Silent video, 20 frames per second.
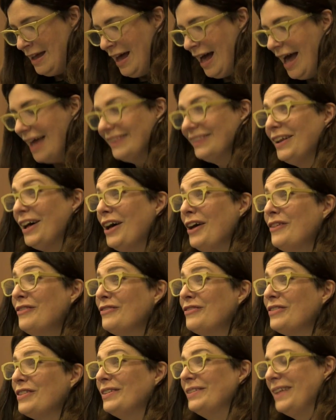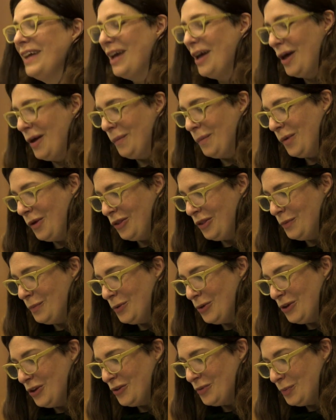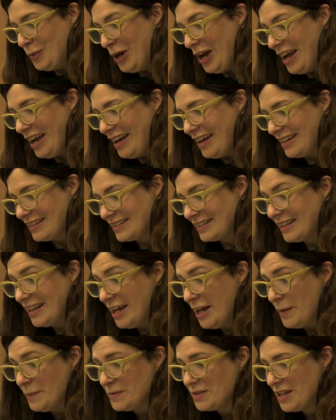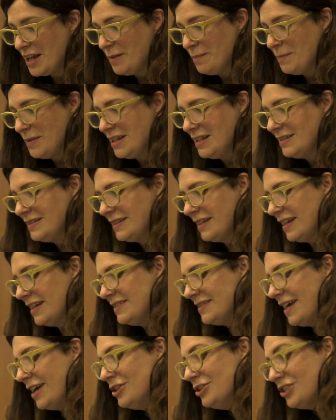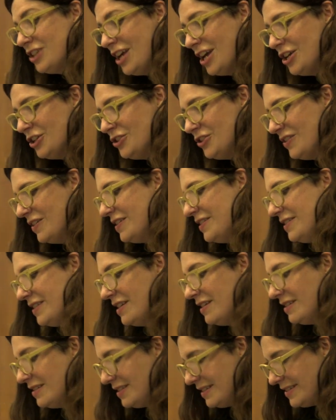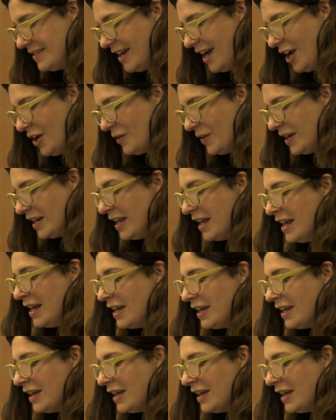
"I love the lamb," the bird of prey exclaims and means it. Its education is in desiring.